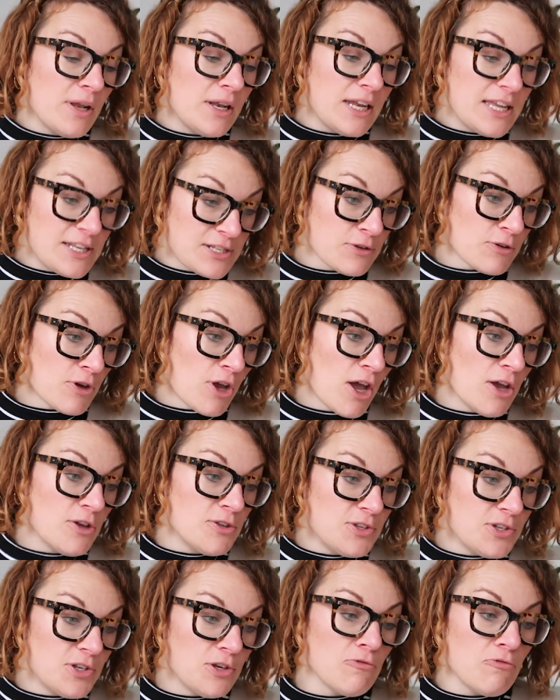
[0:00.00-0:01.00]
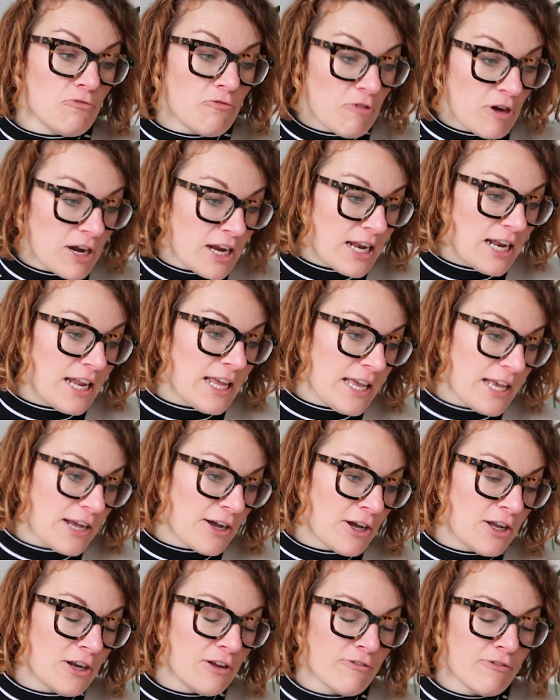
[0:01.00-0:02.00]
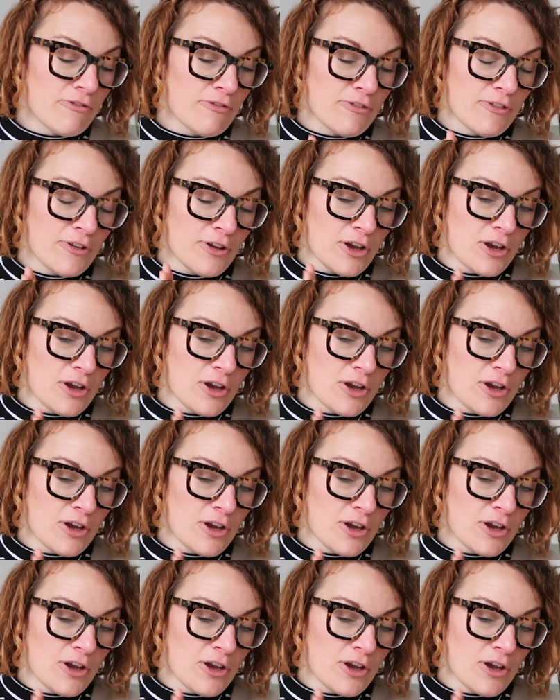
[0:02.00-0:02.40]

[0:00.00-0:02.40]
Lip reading: Lees & Co do really kind of